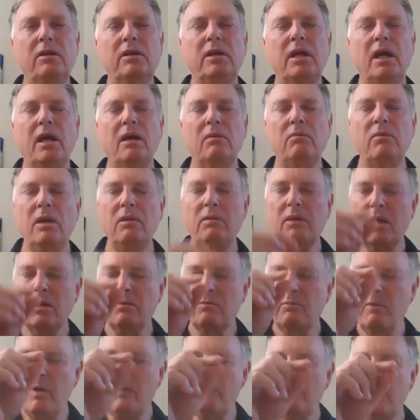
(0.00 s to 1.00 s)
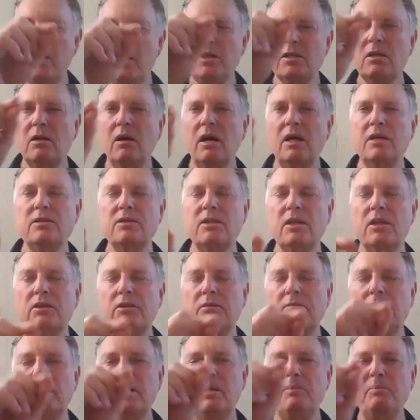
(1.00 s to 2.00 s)
there, we could visualize the
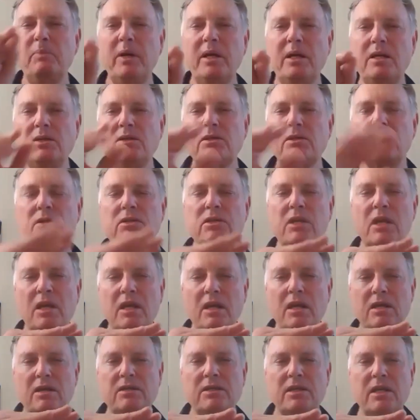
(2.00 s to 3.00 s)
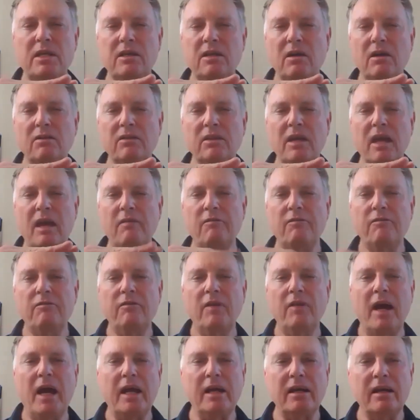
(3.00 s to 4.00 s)
3 pieces sitting on that
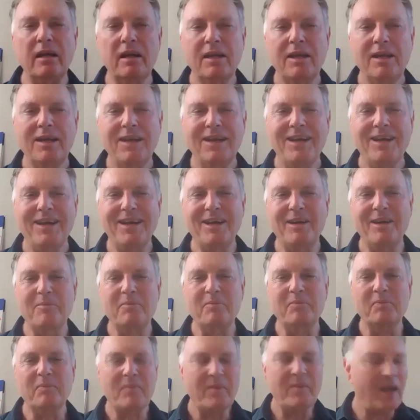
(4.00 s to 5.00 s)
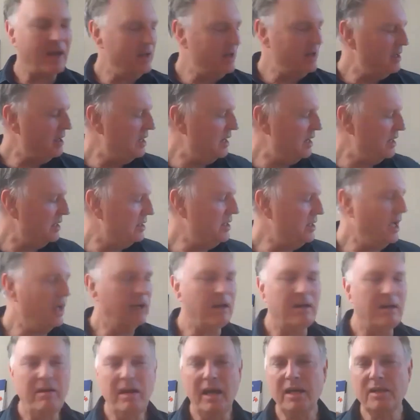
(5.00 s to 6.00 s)
flat
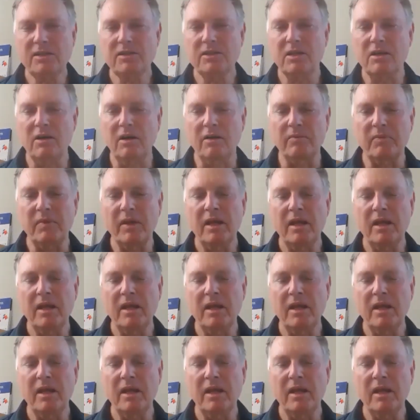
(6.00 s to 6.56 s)
yellow hexagon.